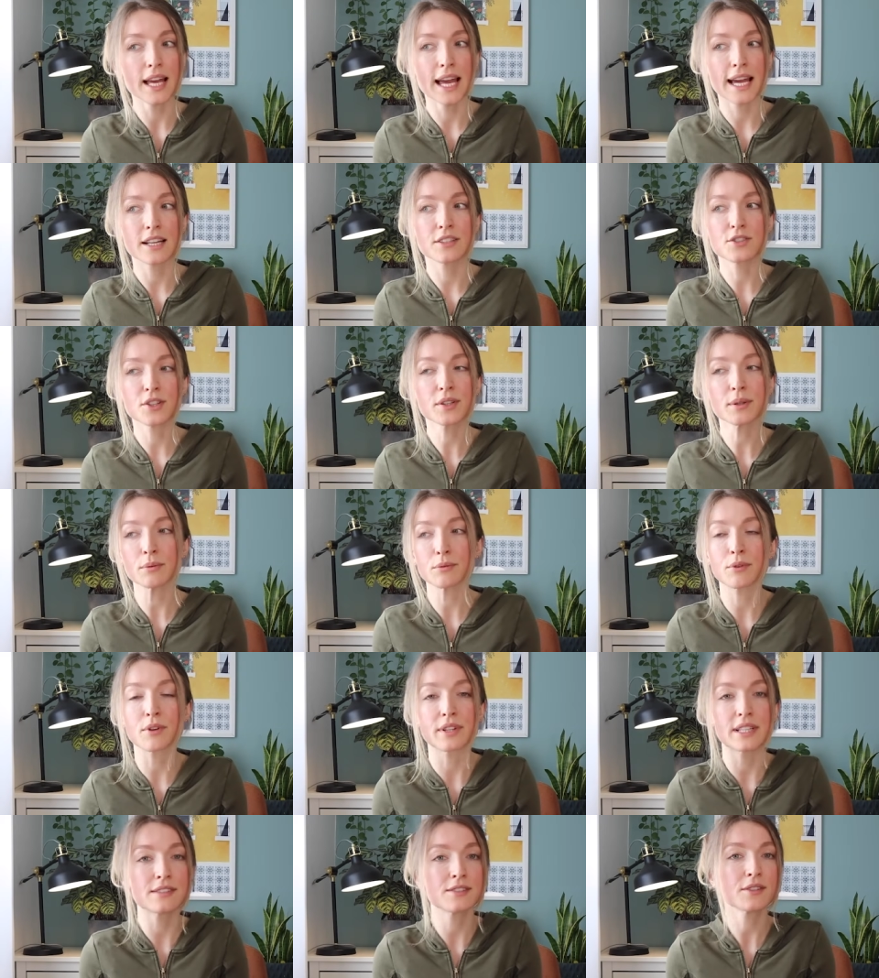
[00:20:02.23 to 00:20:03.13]
And don't get me
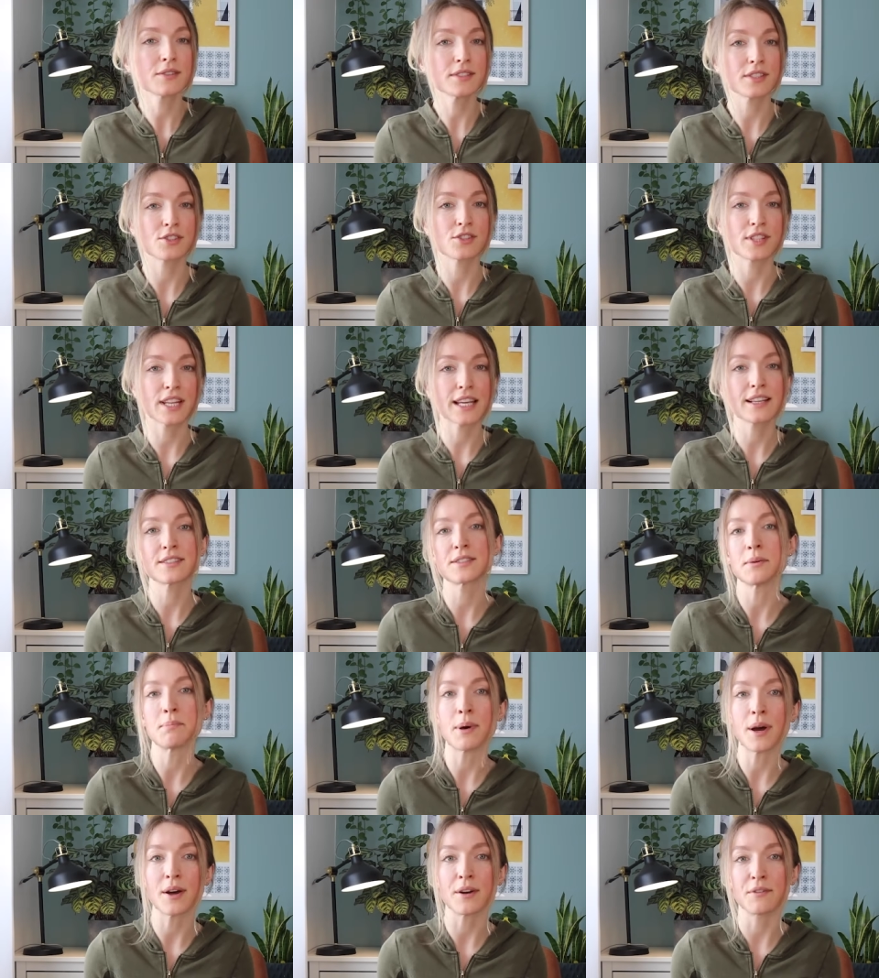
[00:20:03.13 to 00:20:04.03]
wrong, there's no such thing as a
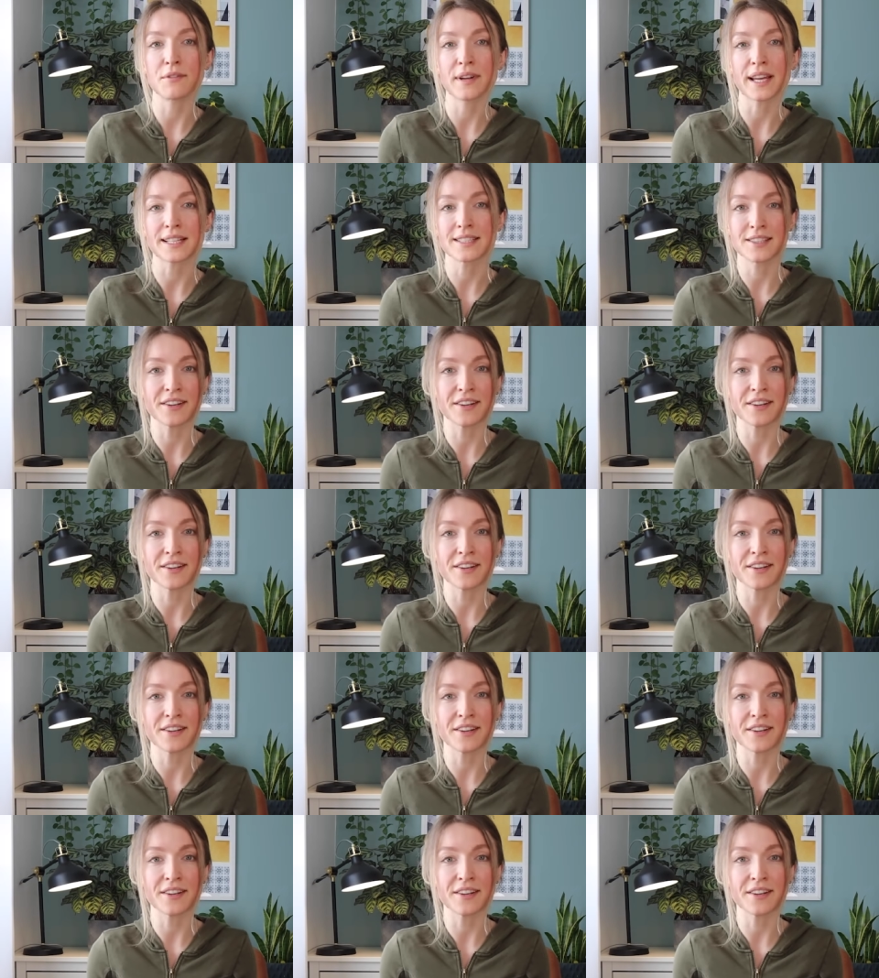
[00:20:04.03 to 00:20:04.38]
perfect